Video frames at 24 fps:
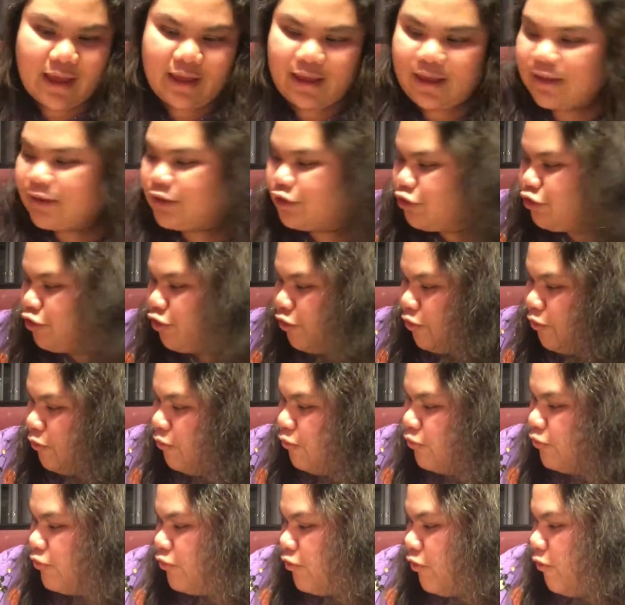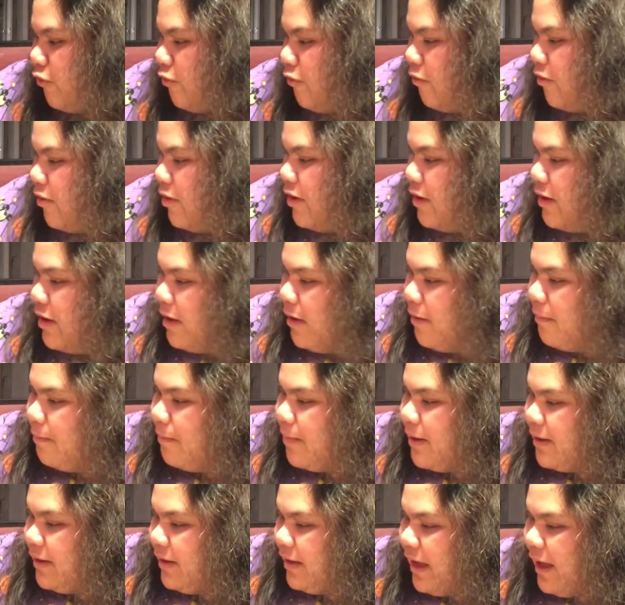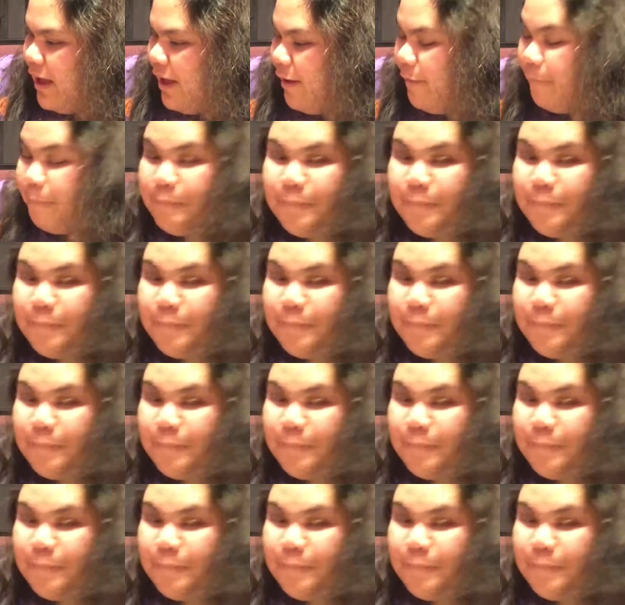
it too. So, but yeah,